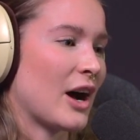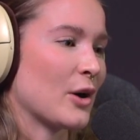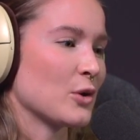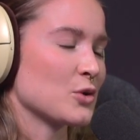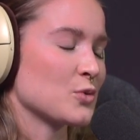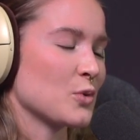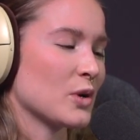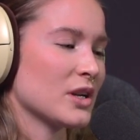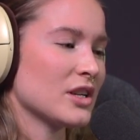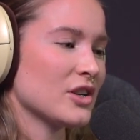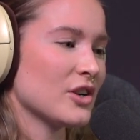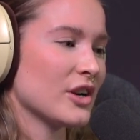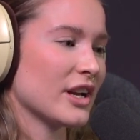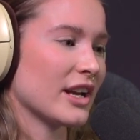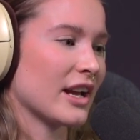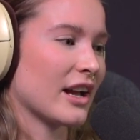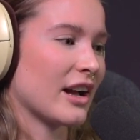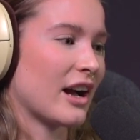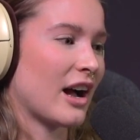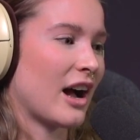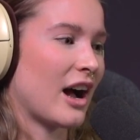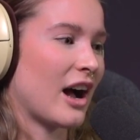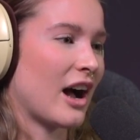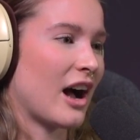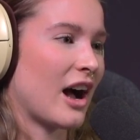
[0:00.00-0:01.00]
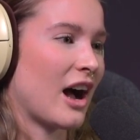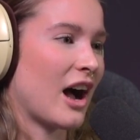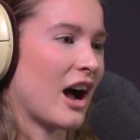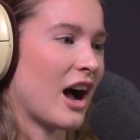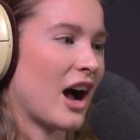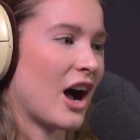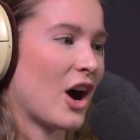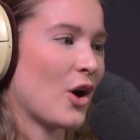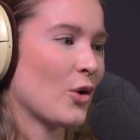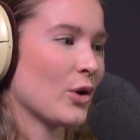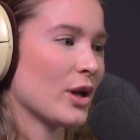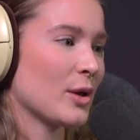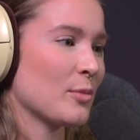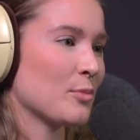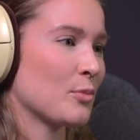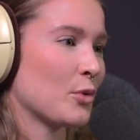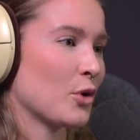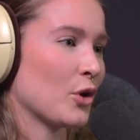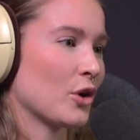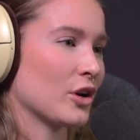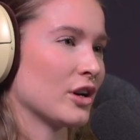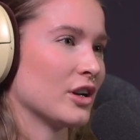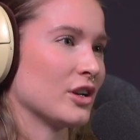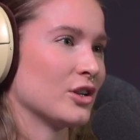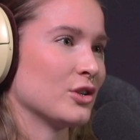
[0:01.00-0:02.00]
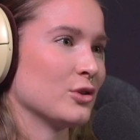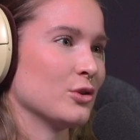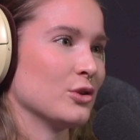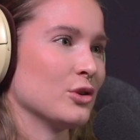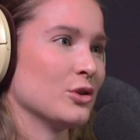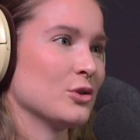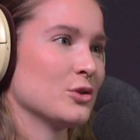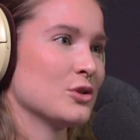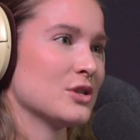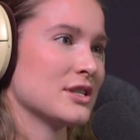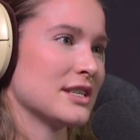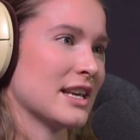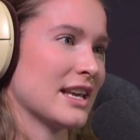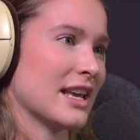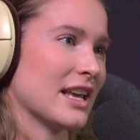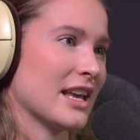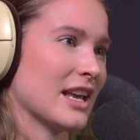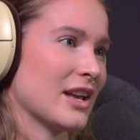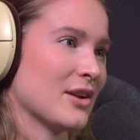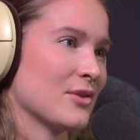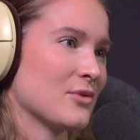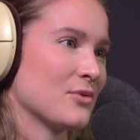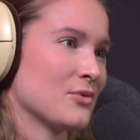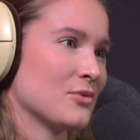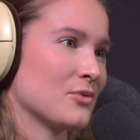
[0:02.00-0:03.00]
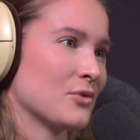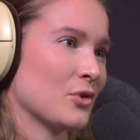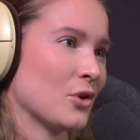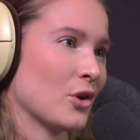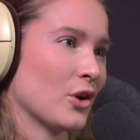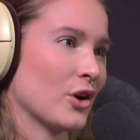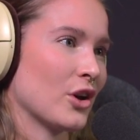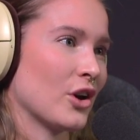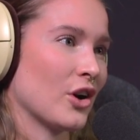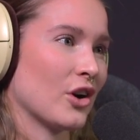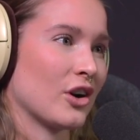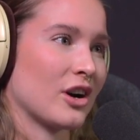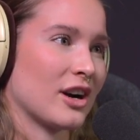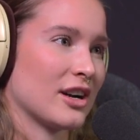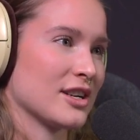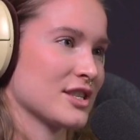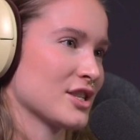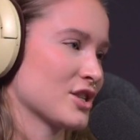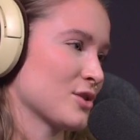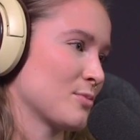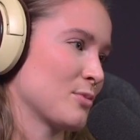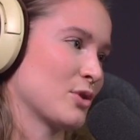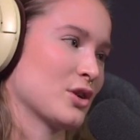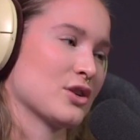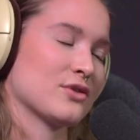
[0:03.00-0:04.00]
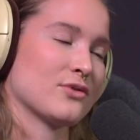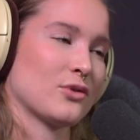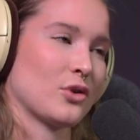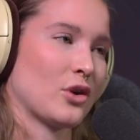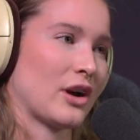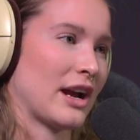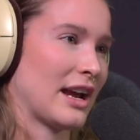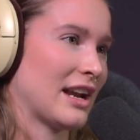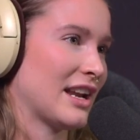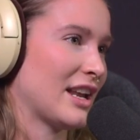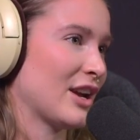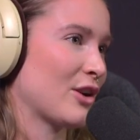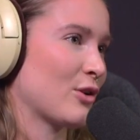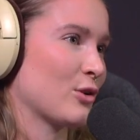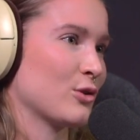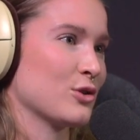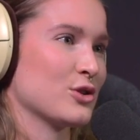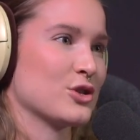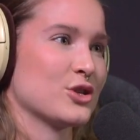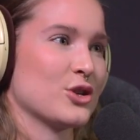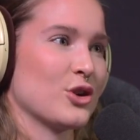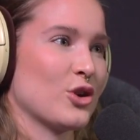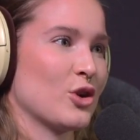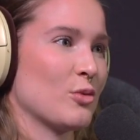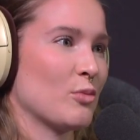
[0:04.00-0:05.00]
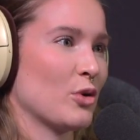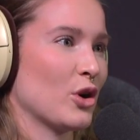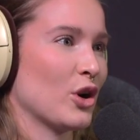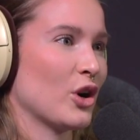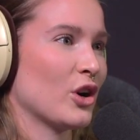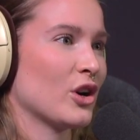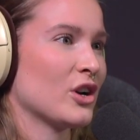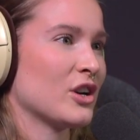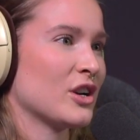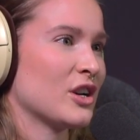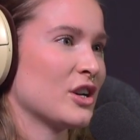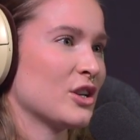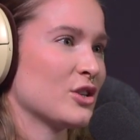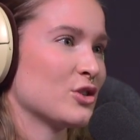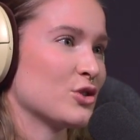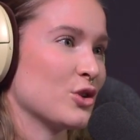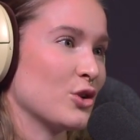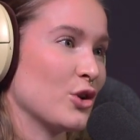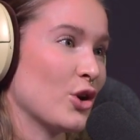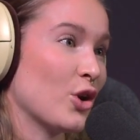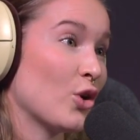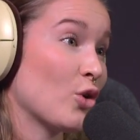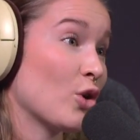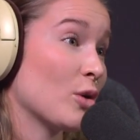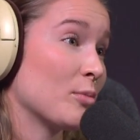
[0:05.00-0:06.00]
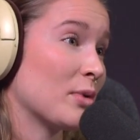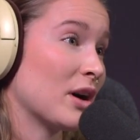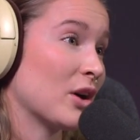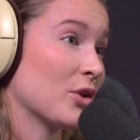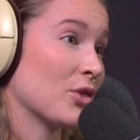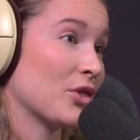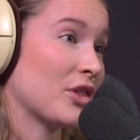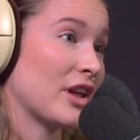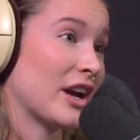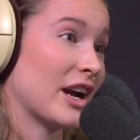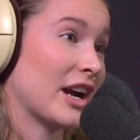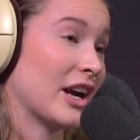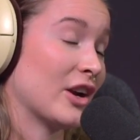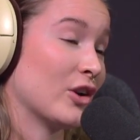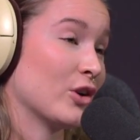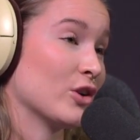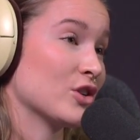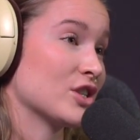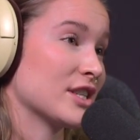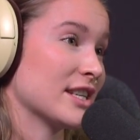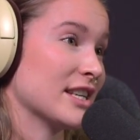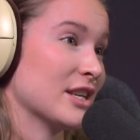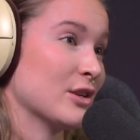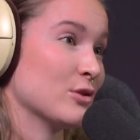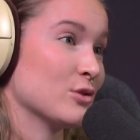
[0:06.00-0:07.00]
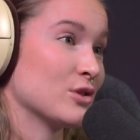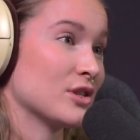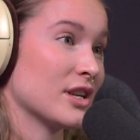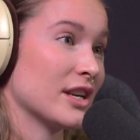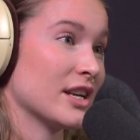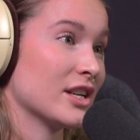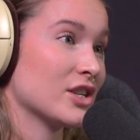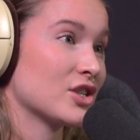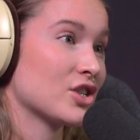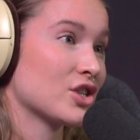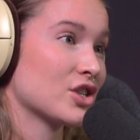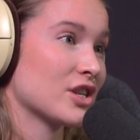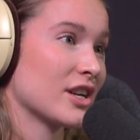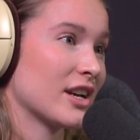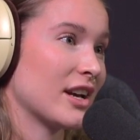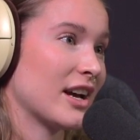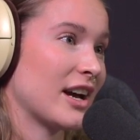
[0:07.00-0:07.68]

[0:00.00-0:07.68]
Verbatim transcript: I was wondering, how important do you see for your customers, for any consumer, to know about their energy usage?